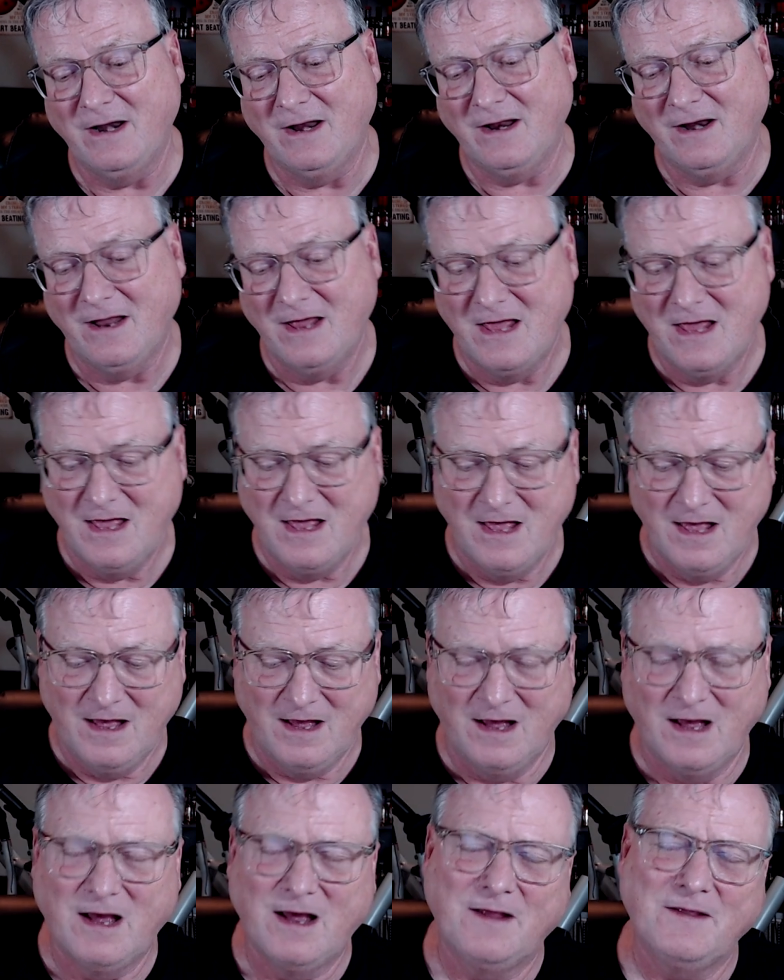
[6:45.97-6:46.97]
it.
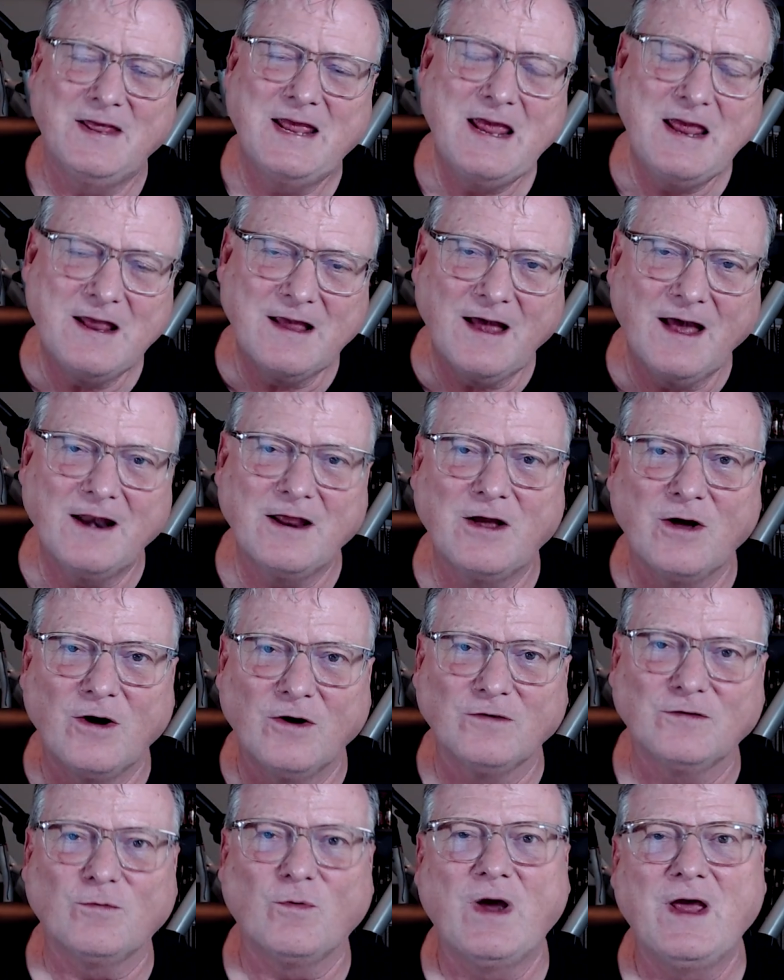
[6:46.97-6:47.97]
Heat kind of
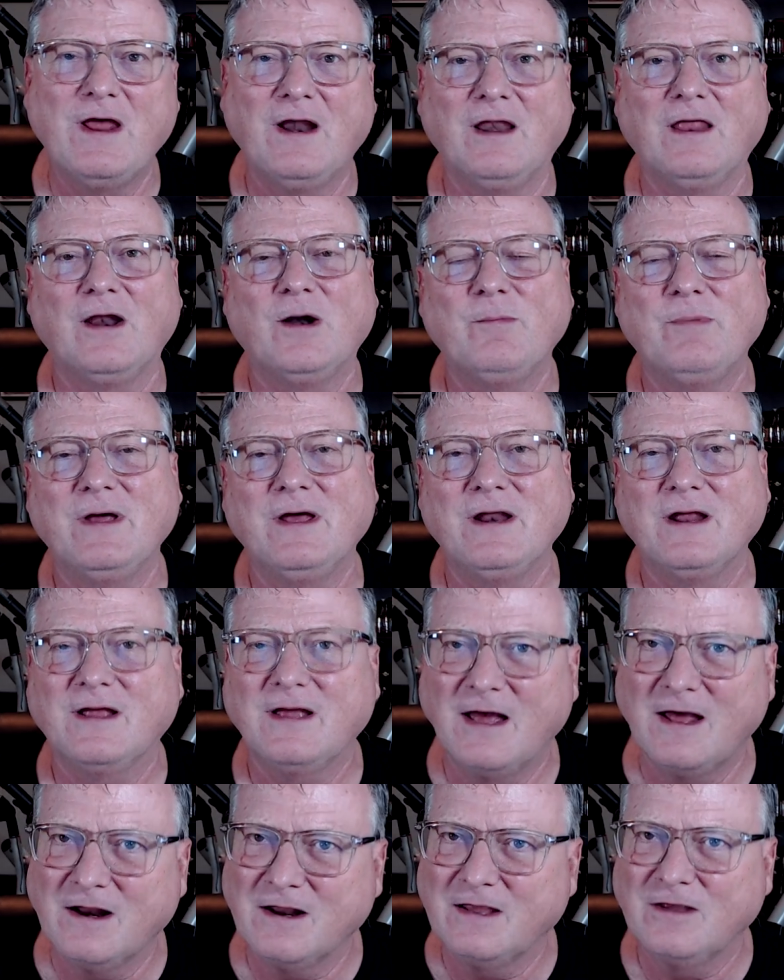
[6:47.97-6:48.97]
goes away a little bit. It
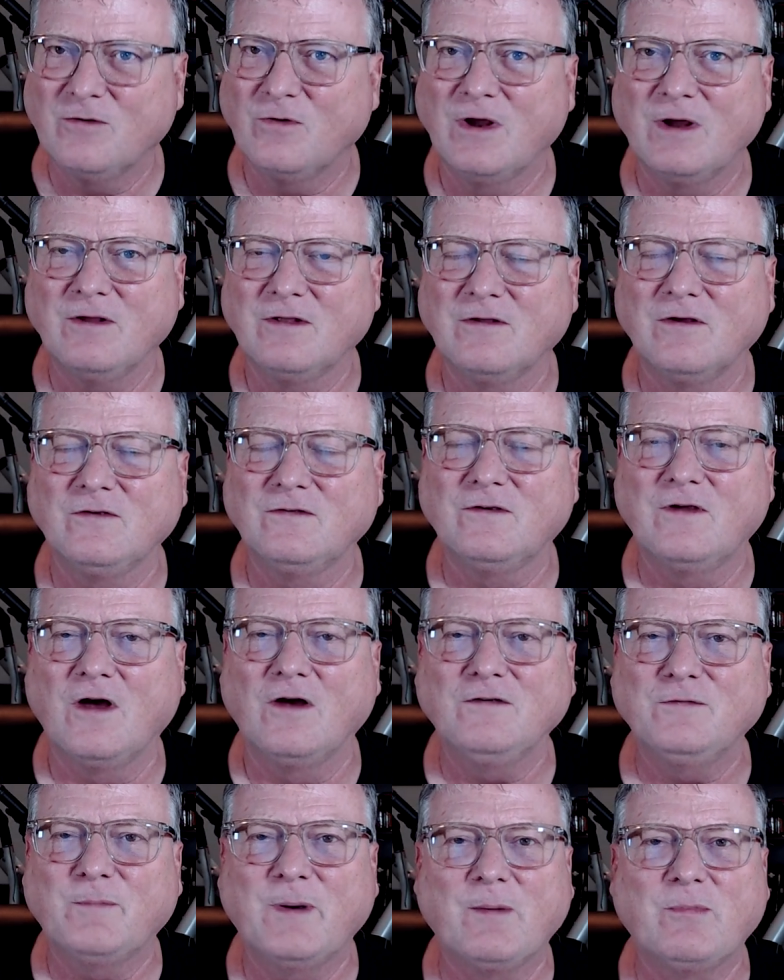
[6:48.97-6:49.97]
kind of, those
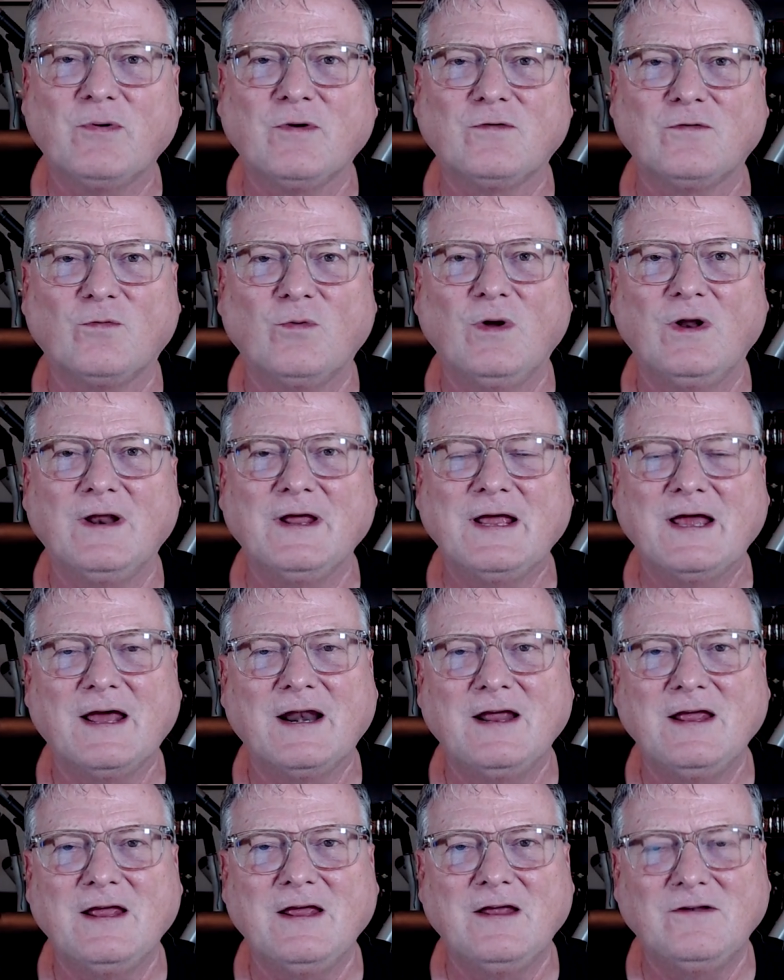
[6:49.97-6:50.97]
ghost peppers really
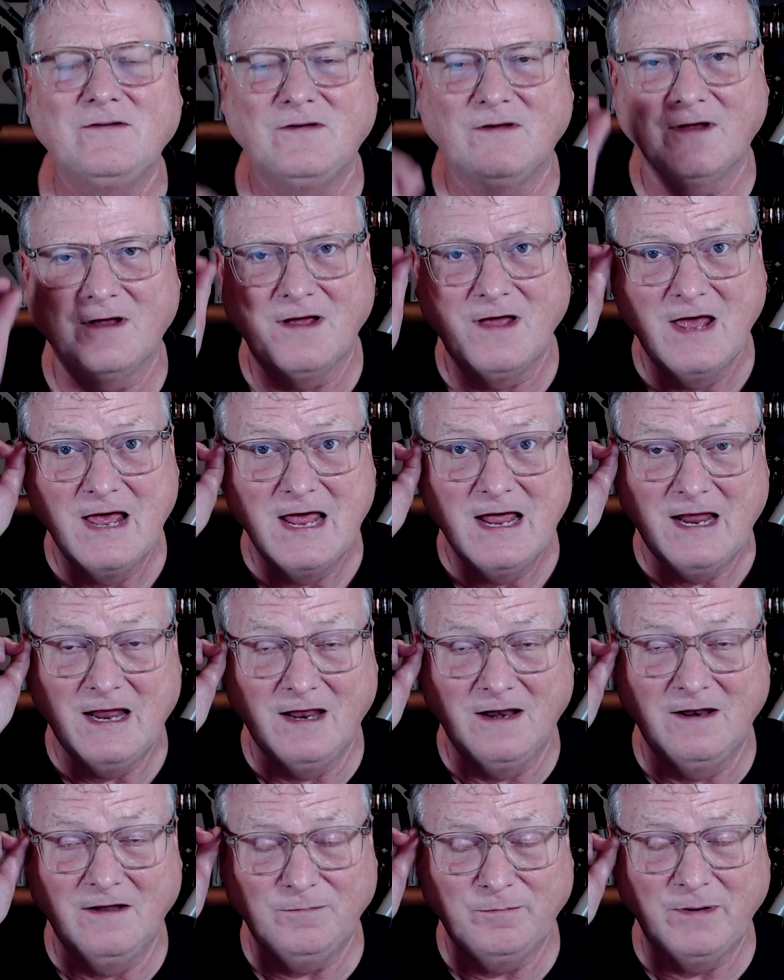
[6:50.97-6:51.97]
kind of hit you
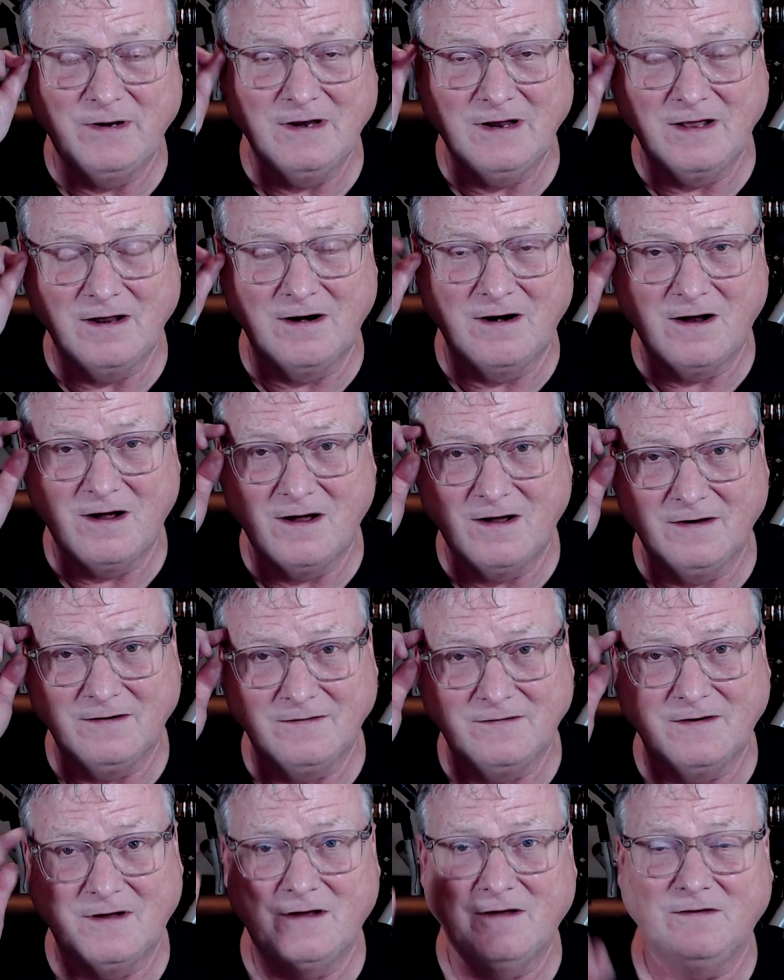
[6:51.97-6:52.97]
in this particular
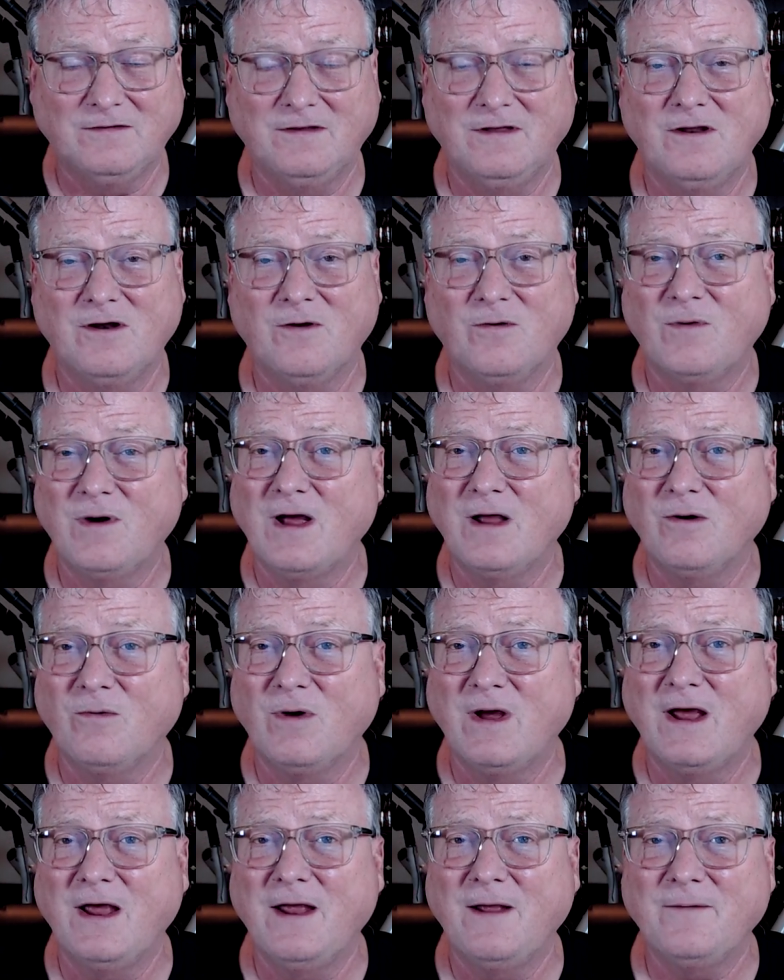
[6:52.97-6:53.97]
hot sauce, right
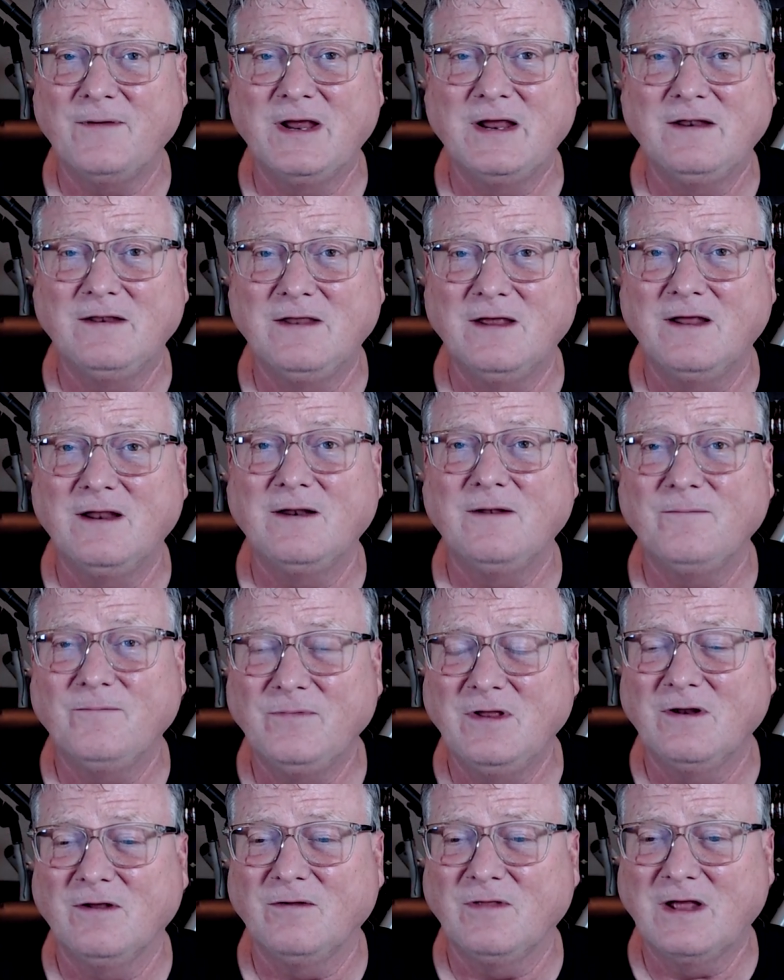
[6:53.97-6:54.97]
away. And then,
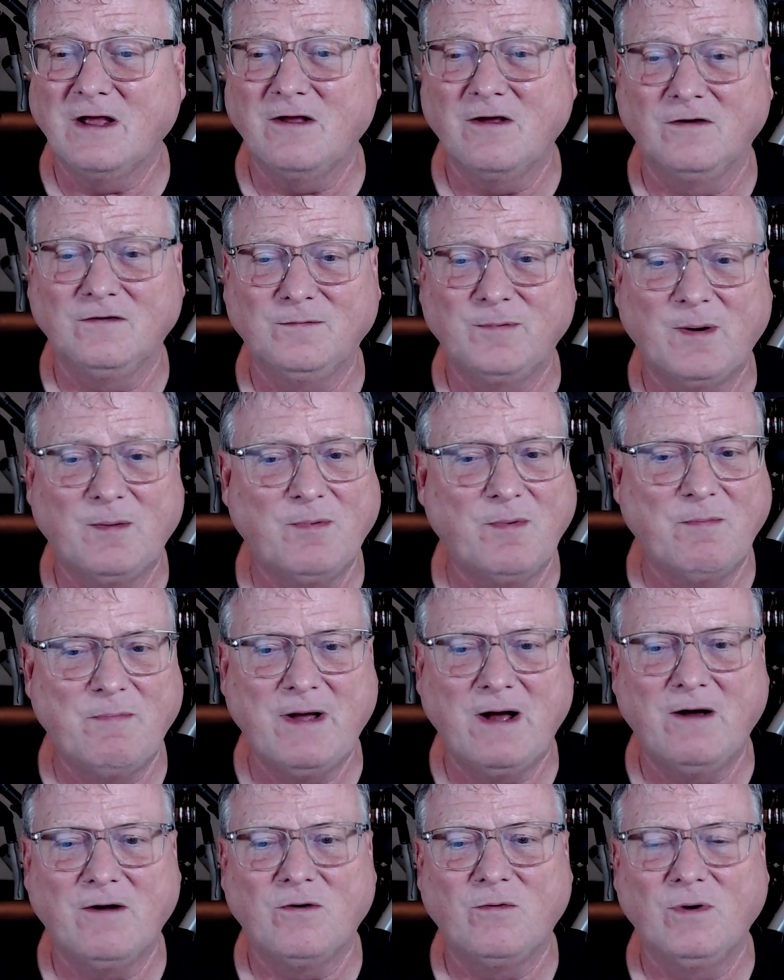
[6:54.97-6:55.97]
that ghost pepper
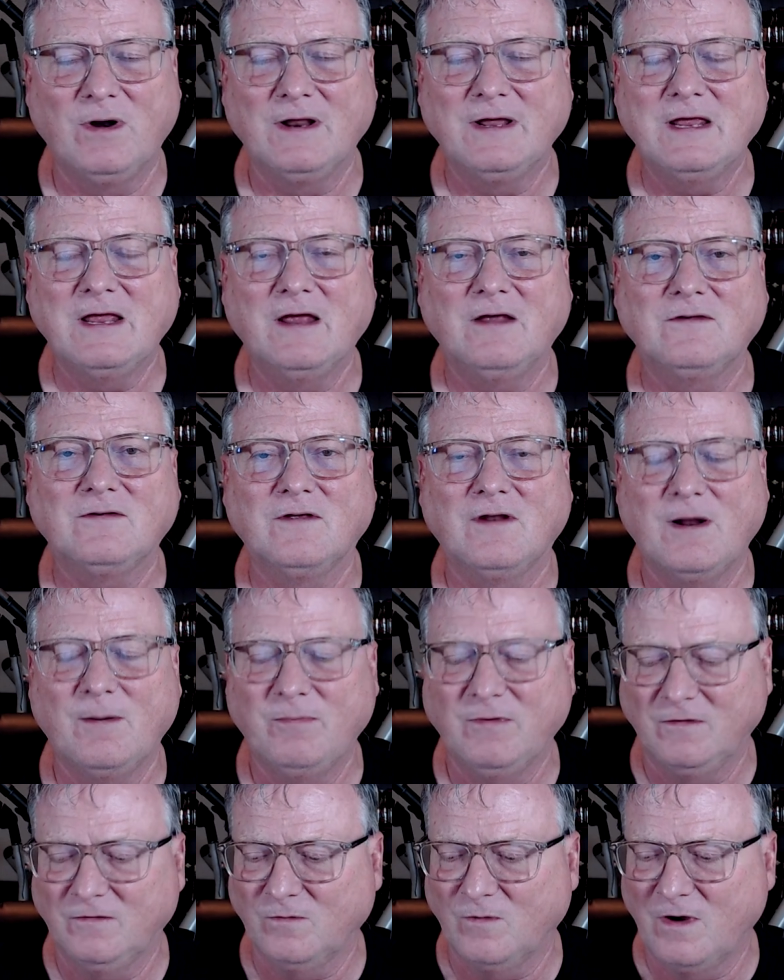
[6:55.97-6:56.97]
powder really kicks it
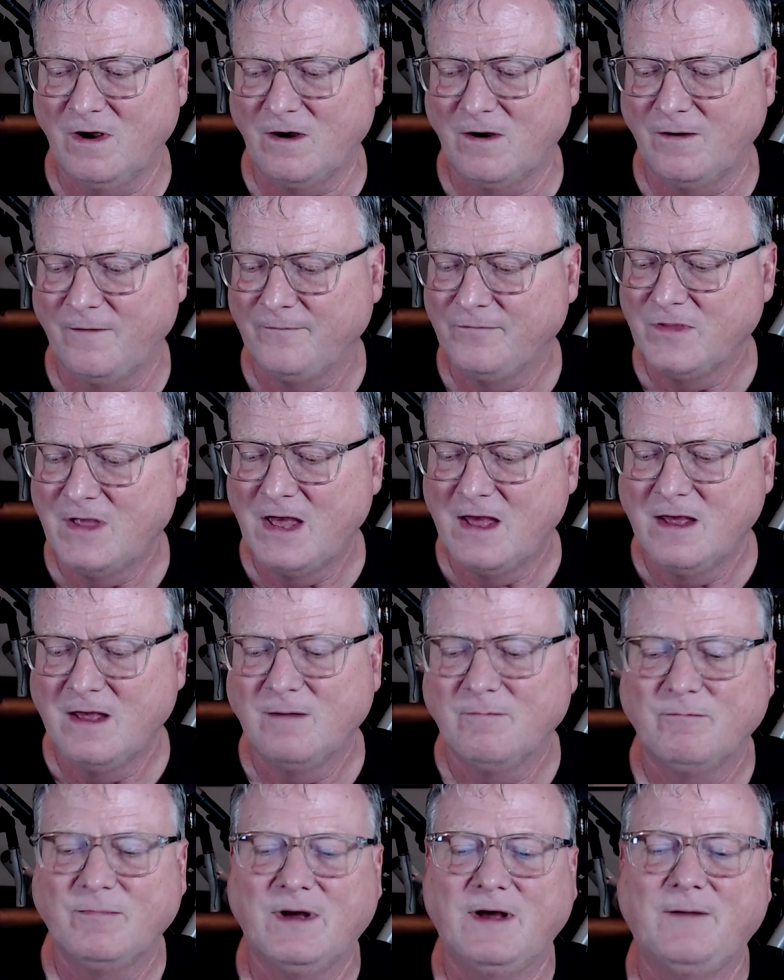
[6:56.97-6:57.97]
up as well.
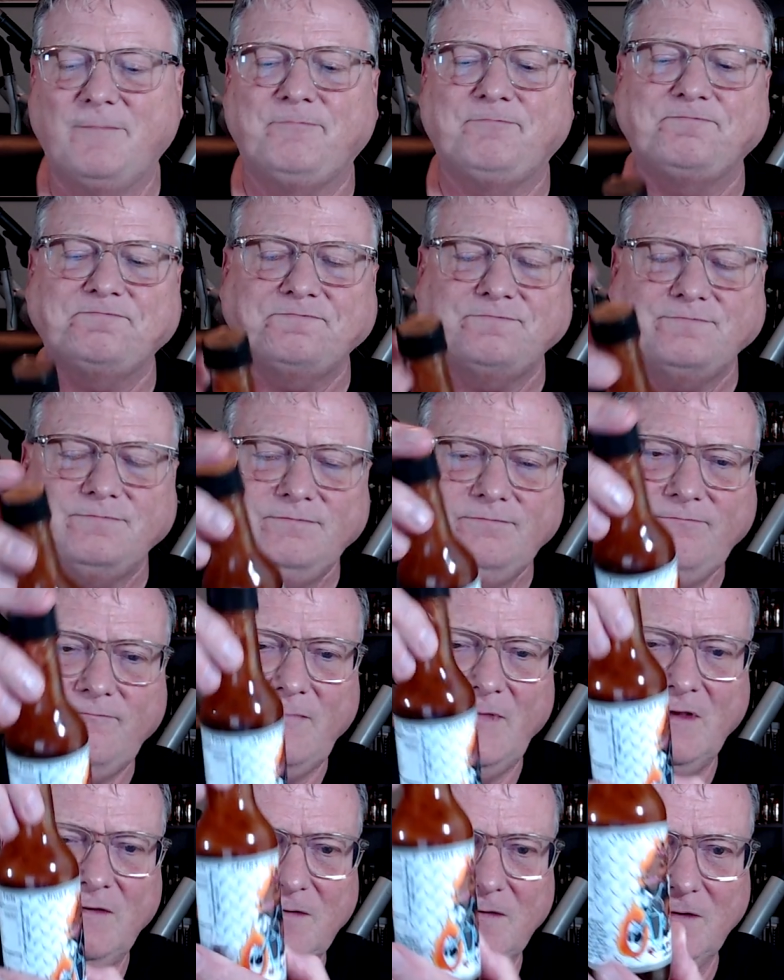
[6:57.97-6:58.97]
But
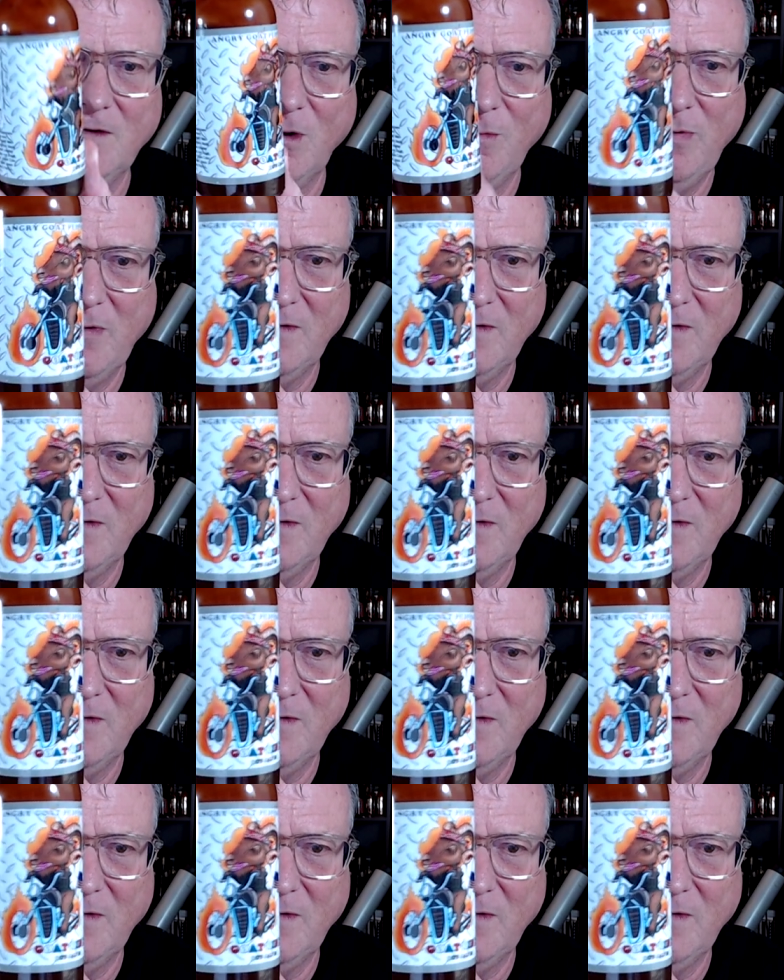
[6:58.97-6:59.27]
super,